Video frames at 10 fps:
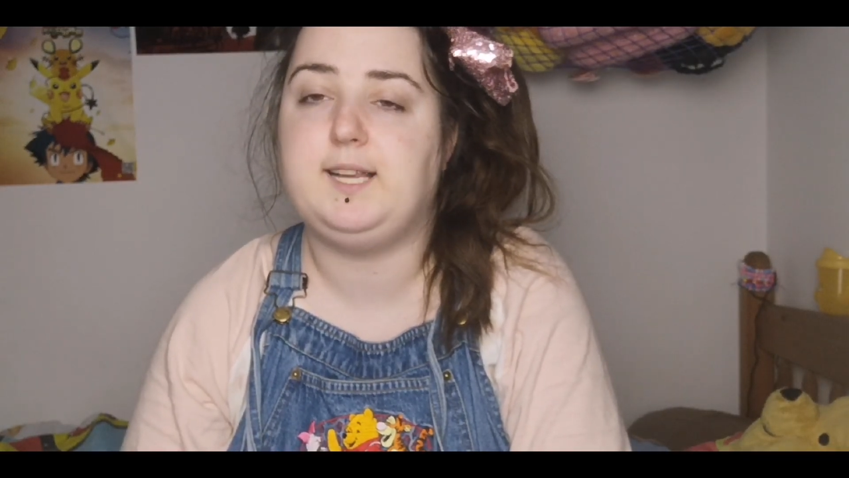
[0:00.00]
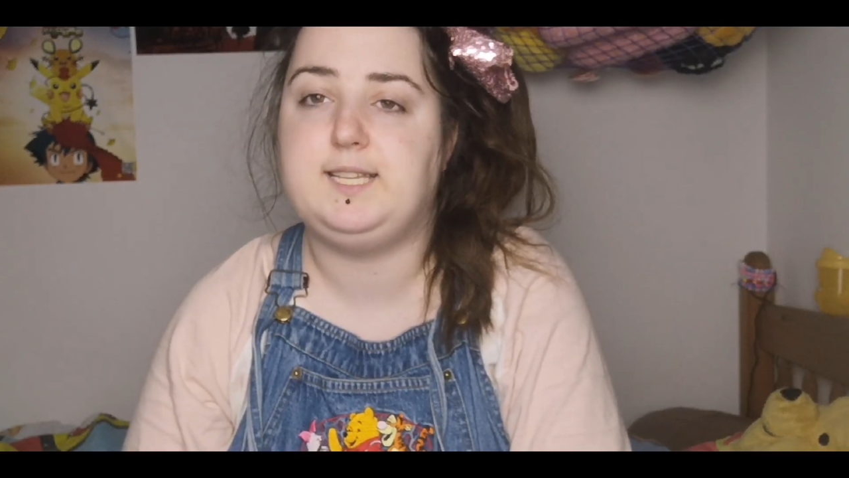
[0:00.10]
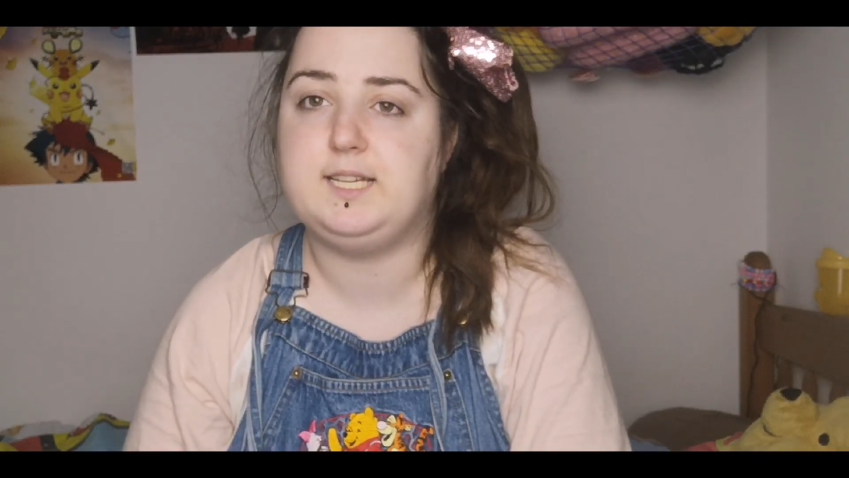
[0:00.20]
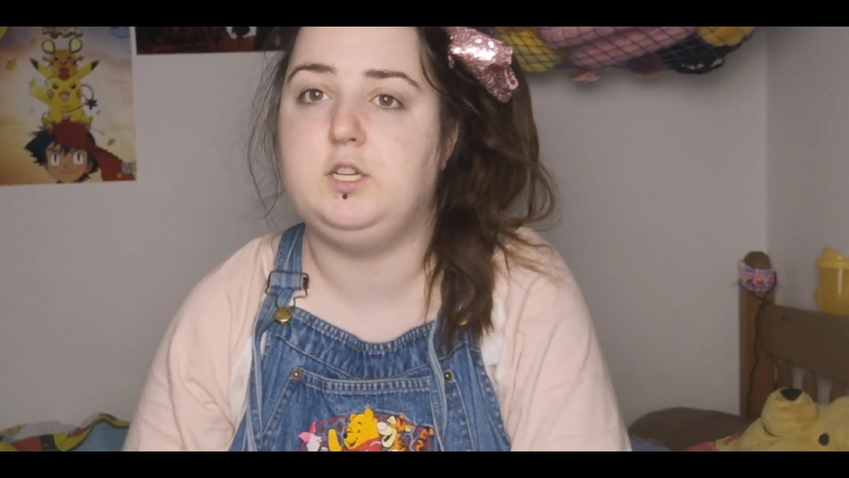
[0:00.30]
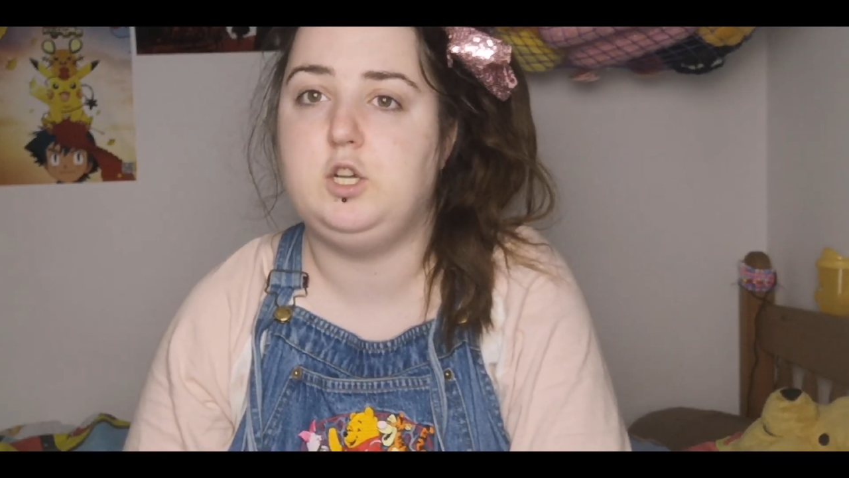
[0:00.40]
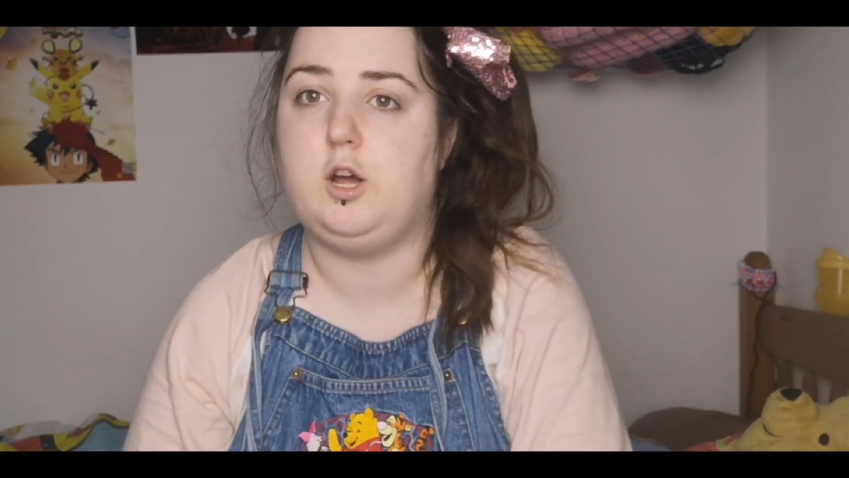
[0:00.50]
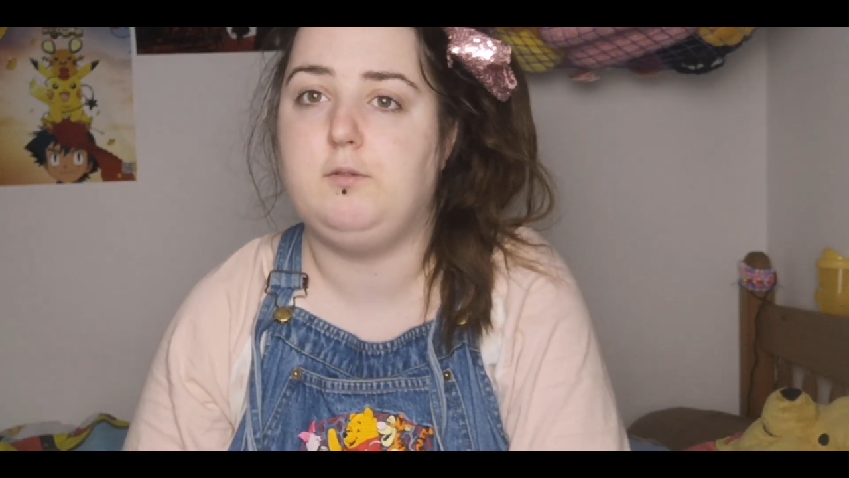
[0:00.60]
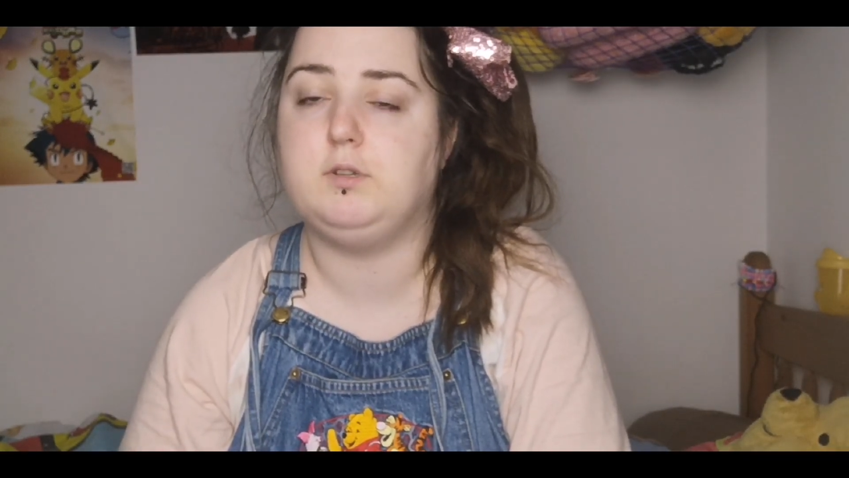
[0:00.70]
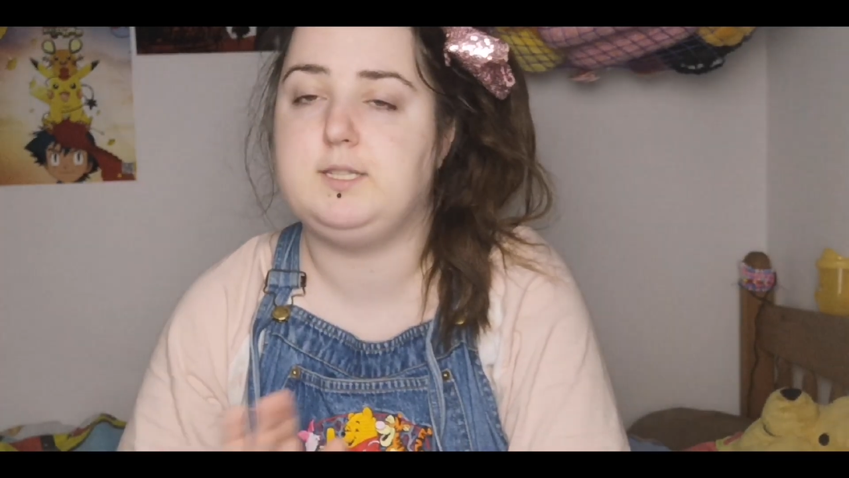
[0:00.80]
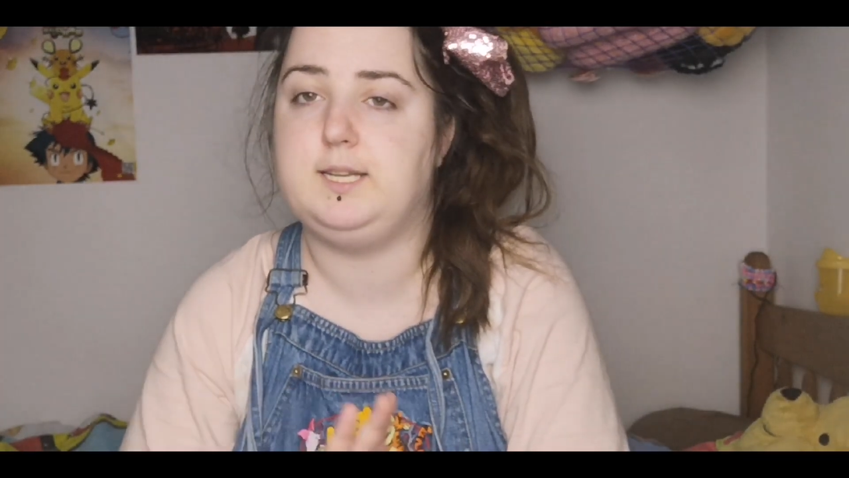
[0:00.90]
I didn't
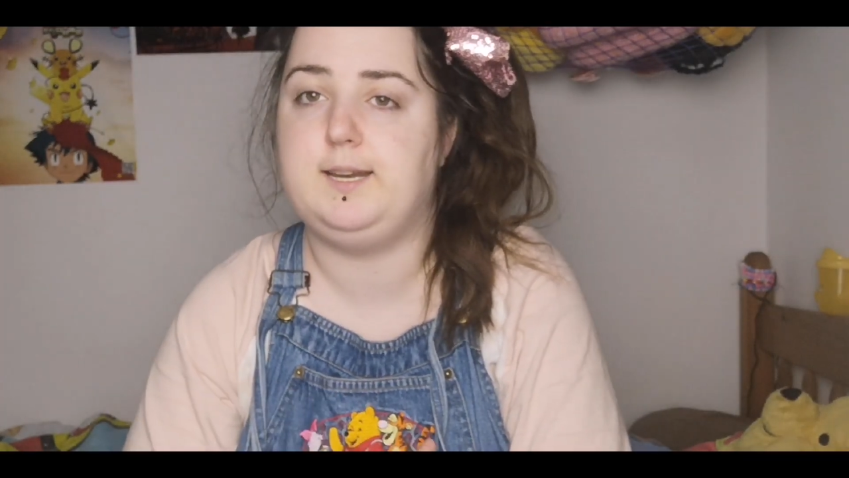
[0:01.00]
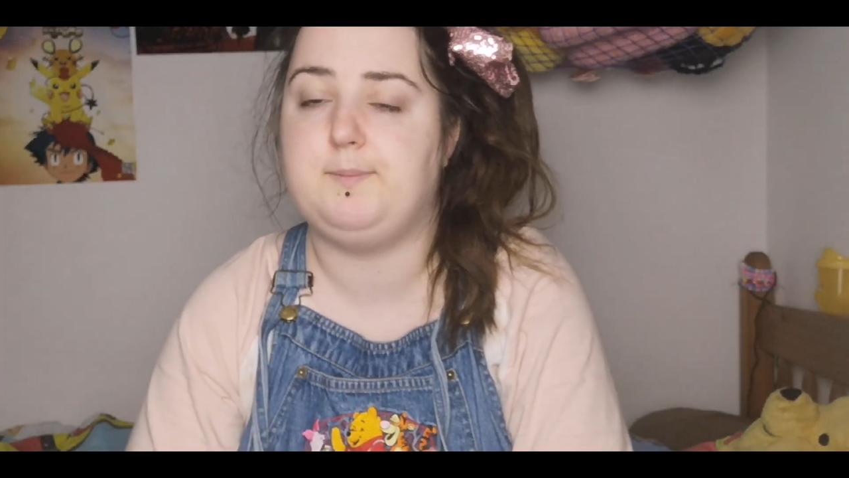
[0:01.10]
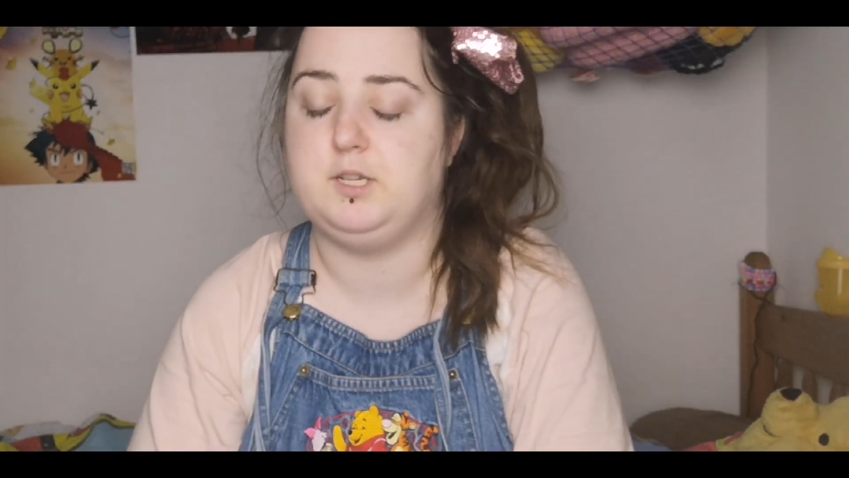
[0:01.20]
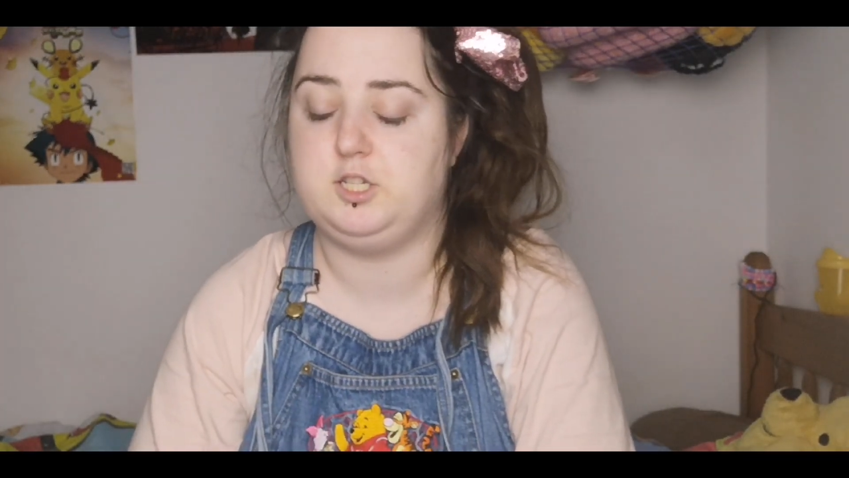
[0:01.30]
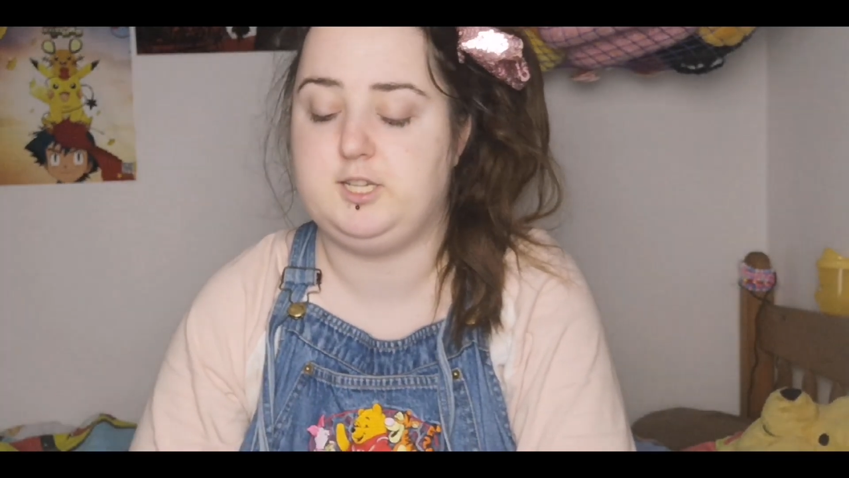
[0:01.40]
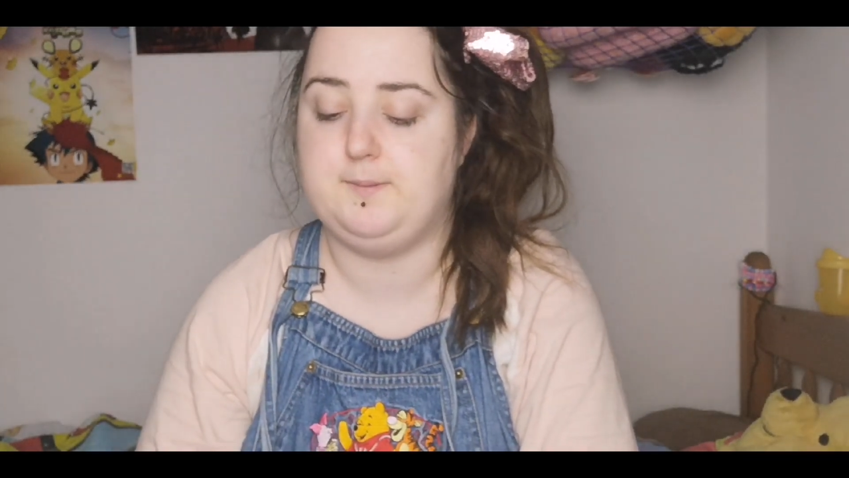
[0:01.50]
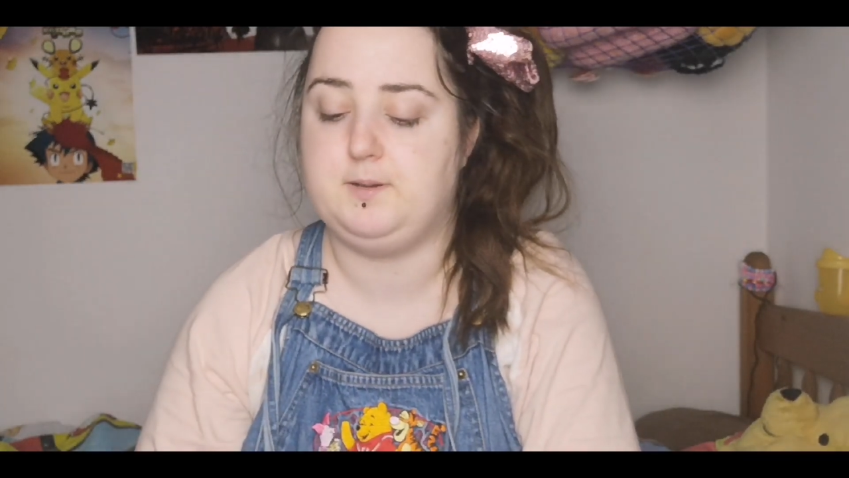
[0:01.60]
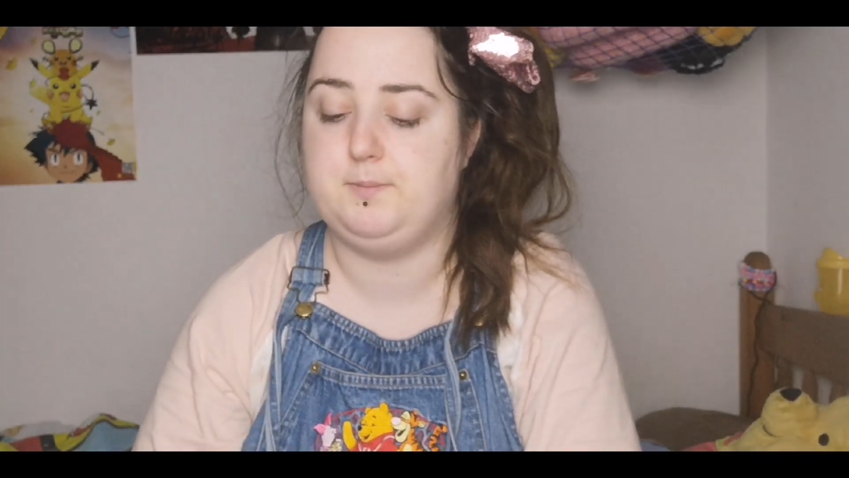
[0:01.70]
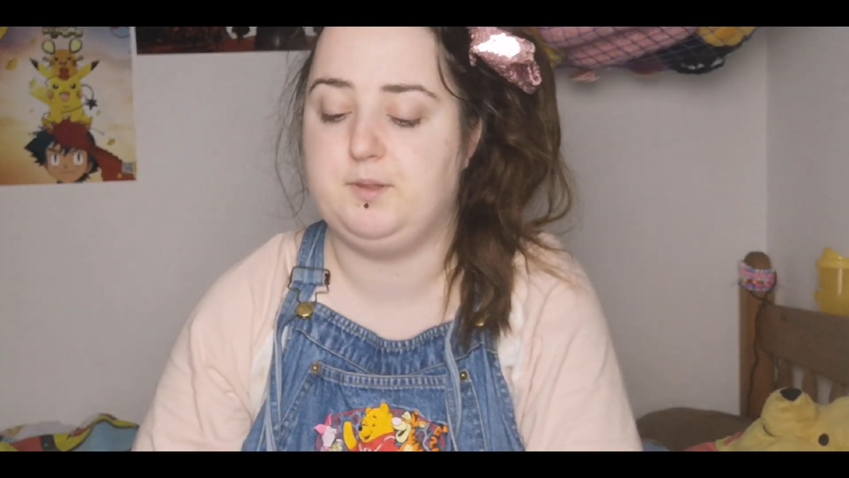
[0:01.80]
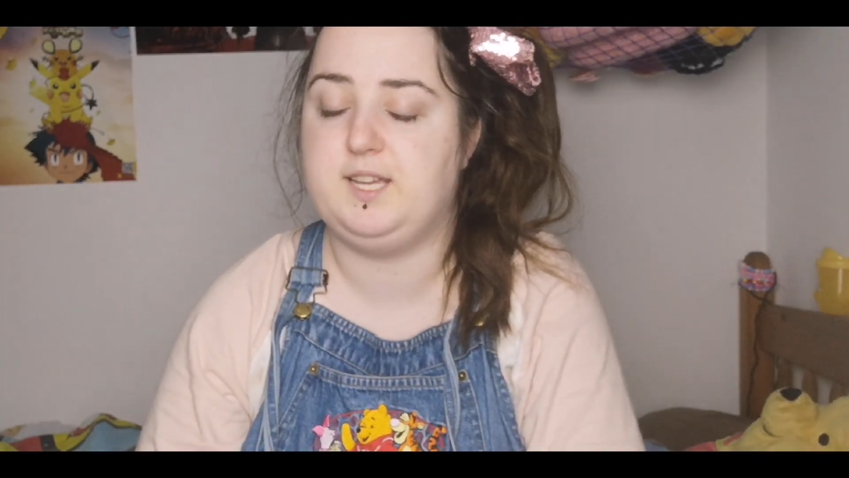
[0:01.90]
know until it had been shipped,